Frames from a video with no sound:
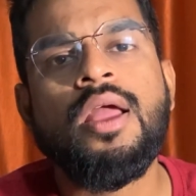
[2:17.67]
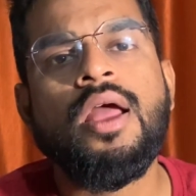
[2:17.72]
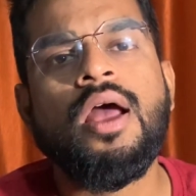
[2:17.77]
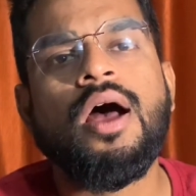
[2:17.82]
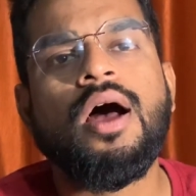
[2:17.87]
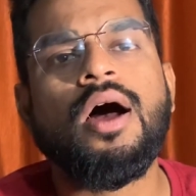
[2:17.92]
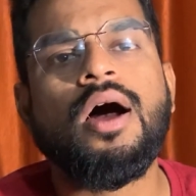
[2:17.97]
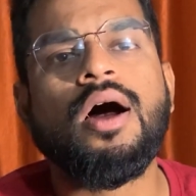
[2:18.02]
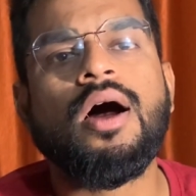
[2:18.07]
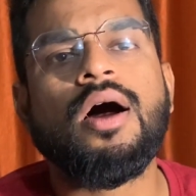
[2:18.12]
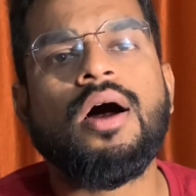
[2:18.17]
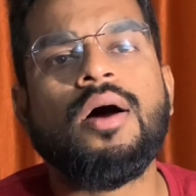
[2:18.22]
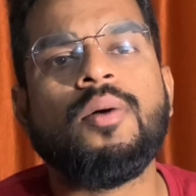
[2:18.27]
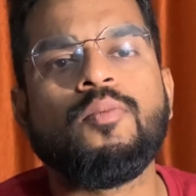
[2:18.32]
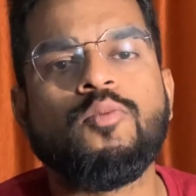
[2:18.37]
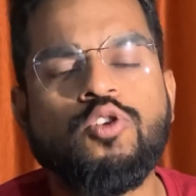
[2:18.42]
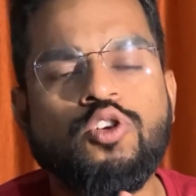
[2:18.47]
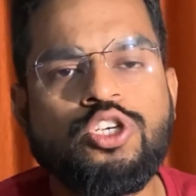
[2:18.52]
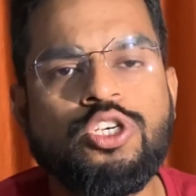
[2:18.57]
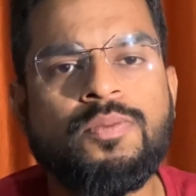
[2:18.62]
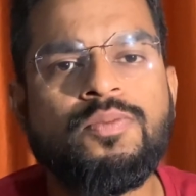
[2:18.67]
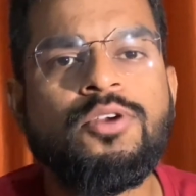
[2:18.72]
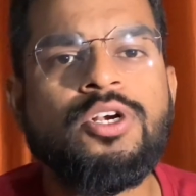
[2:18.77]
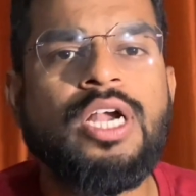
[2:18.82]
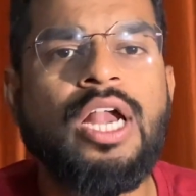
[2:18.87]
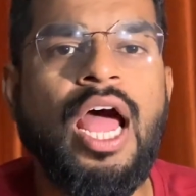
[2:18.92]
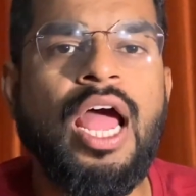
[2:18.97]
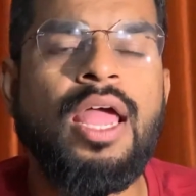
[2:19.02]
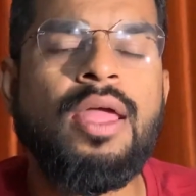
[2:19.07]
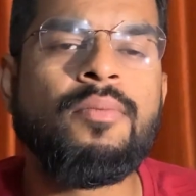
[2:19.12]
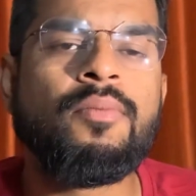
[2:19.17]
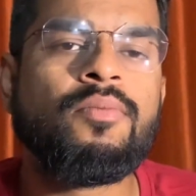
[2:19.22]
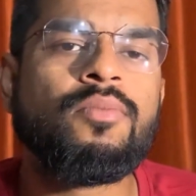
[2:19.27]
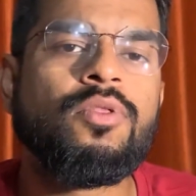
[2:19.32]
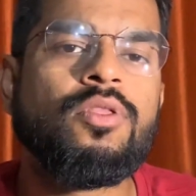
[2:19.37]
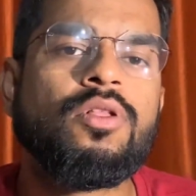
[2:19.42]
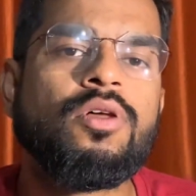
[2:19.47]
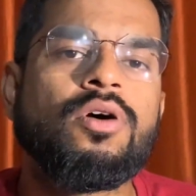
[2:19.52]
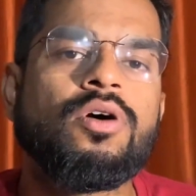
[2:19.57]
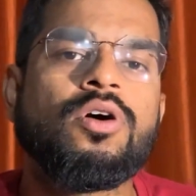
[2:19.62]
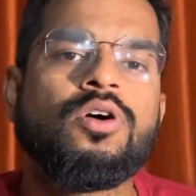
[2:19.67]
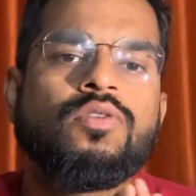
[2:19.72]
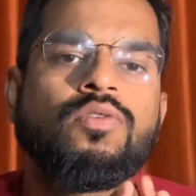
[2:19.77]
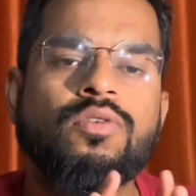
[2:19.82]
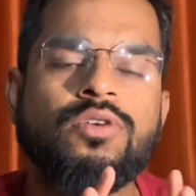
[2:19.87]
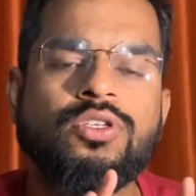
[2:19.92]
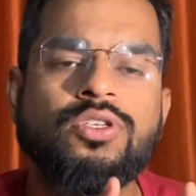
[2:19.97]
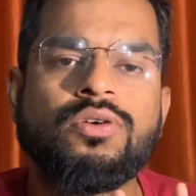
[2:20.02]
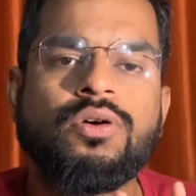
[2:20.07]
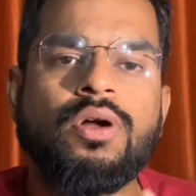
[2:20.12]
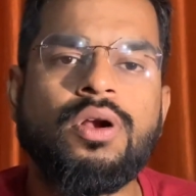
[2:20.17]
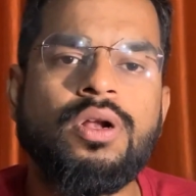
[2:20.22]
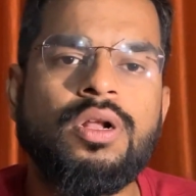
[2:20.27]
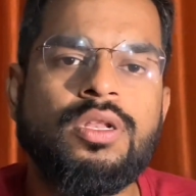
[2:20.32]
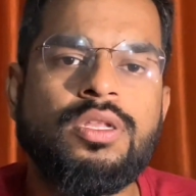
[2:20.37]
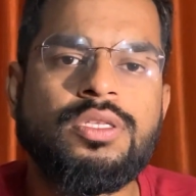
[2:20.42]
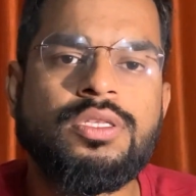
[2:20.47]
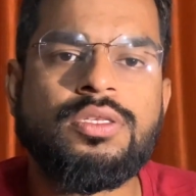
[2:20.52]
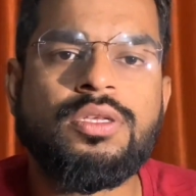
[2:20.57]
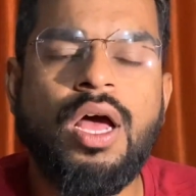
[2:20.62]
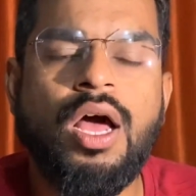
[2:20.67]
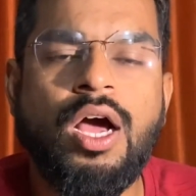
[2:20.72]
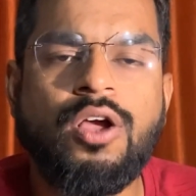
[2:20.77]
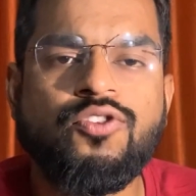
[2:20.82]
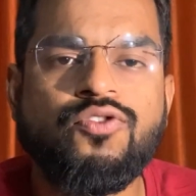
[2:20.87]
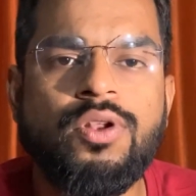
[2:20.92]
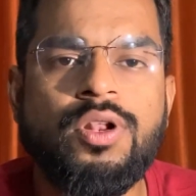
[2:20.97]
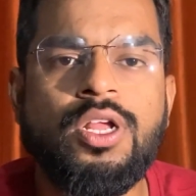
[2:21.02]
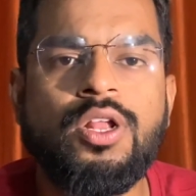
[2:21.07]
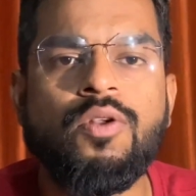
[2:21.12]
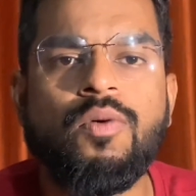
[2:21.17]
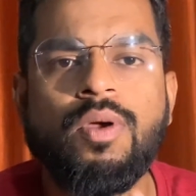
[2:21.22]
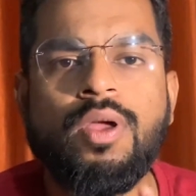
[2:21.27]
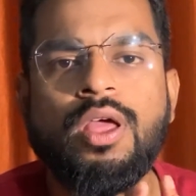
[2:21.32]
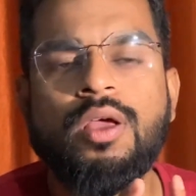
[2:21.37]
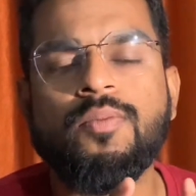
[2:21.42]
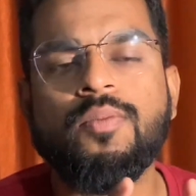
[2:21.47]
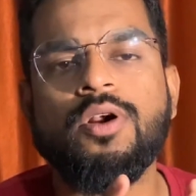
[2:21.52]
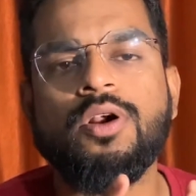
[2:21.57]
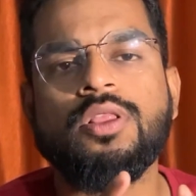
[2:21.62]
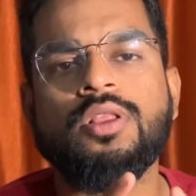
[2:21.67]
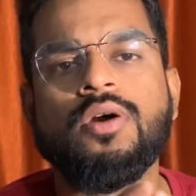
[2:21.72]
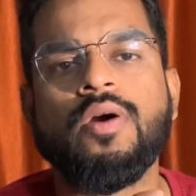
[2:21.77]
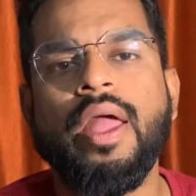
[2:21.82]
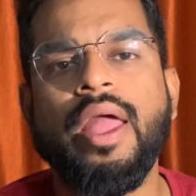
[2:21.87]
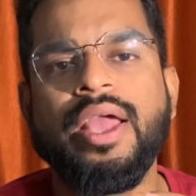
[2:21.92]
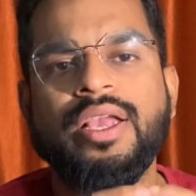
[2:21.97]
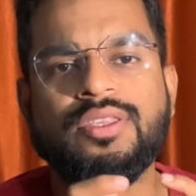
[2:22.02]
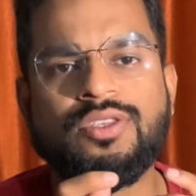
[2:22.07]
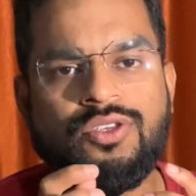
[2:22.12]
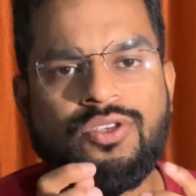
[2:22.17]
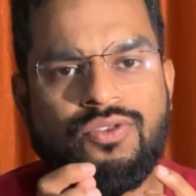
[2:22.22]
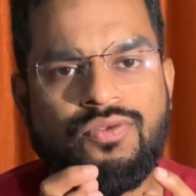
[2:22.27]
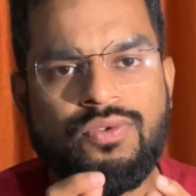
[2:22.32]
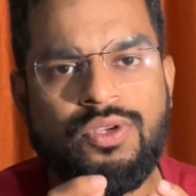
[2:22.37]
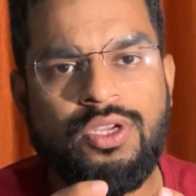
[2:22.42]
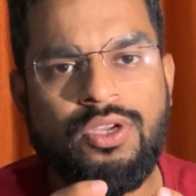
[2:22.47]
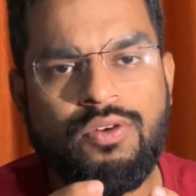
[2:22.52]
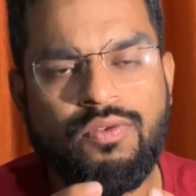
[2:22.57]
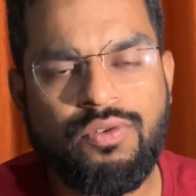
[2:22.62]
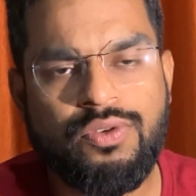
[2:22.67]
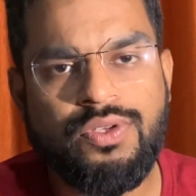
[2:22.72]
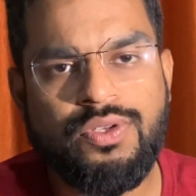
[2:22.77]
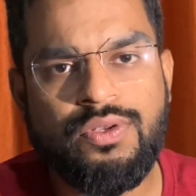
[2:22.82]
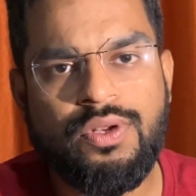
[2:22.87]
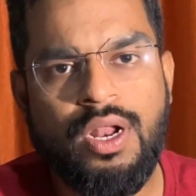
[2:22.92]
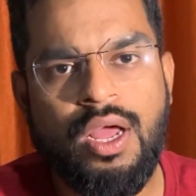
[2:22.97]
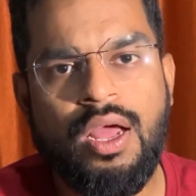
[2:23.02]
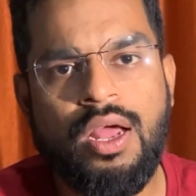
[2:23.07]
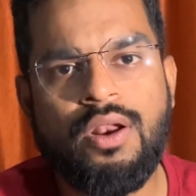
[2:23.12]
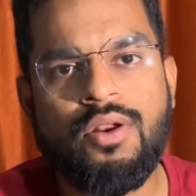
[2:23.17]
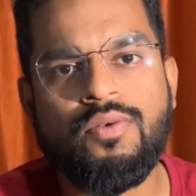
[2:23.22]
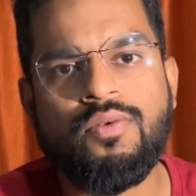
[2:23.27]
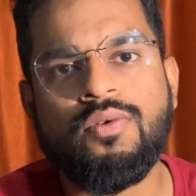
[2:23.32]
Most of the time the good journals actually looking for the existing questionnaire,